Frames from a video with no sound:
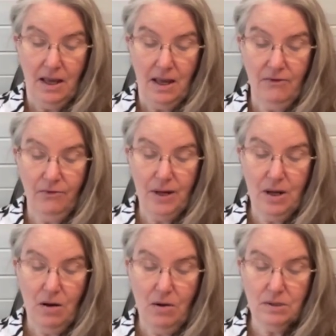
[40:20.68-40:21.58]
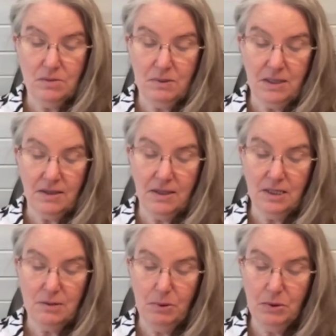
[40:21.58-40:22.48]
Every goldsmith
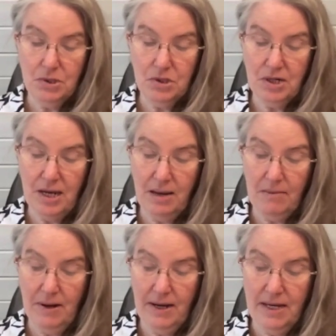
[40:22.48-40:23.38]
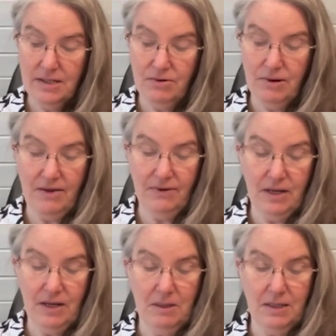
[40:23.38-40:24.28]
is put to shame by his graven
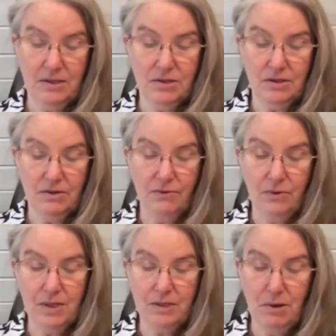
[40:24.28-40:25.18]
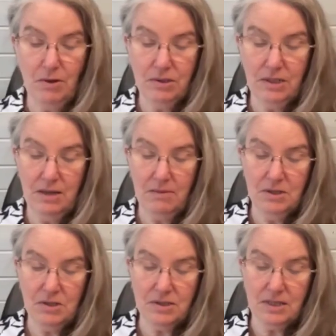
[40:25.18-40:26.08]
image, for his molten
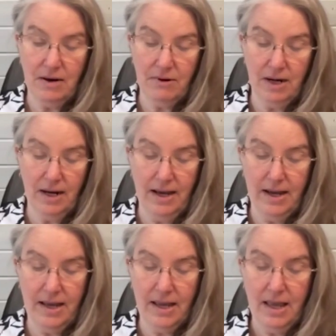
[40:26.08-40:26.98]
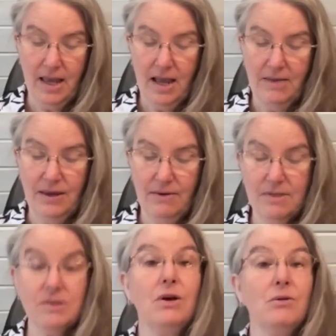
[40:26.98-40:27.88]
images are a lie, and there
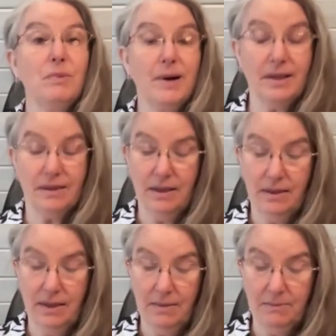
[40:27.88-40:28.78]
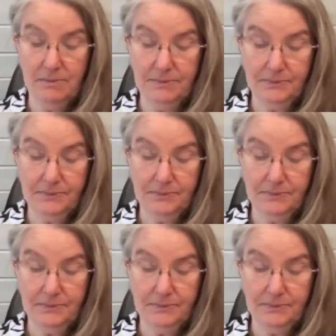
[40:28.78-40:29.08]
is no breath in them.